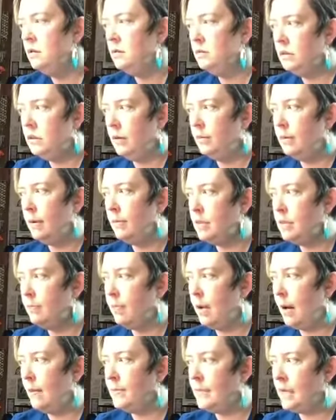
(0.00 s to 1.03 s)
sometimes it
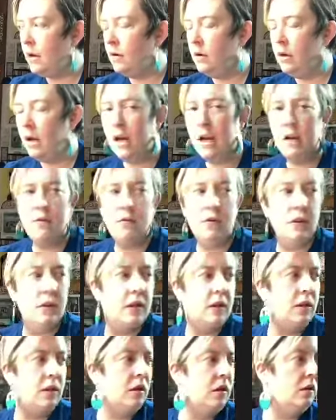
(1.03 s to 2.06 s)
pops out. I have a
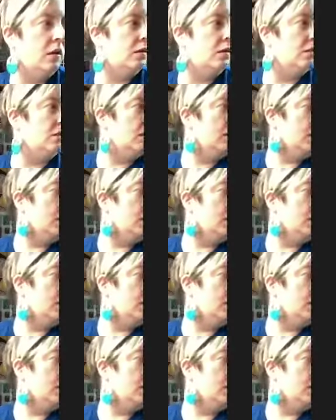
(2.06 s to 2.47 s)
little